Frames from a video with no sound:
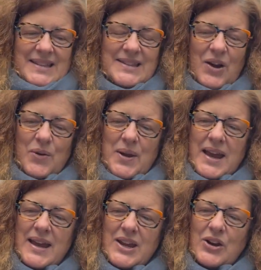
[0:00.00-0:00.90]
So,
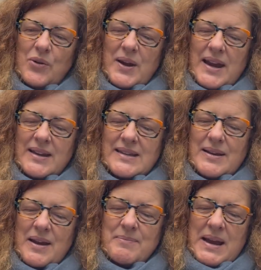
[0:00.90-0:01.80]

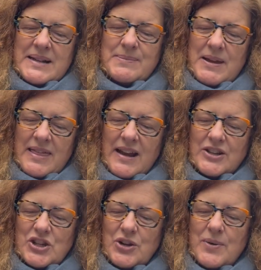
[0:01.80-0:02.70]
it makes me think
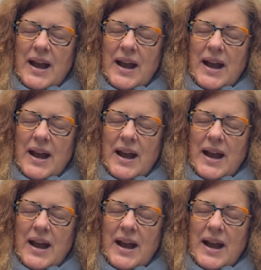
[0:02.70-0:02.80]
too,